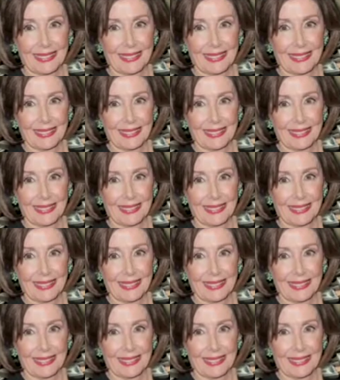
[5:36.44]

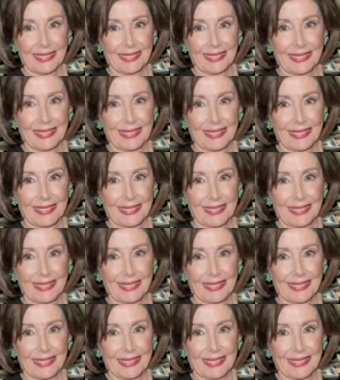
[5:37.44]

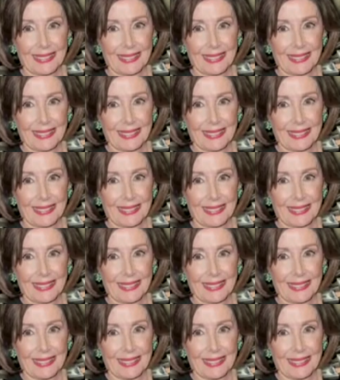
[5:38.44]
This person isn't speaking.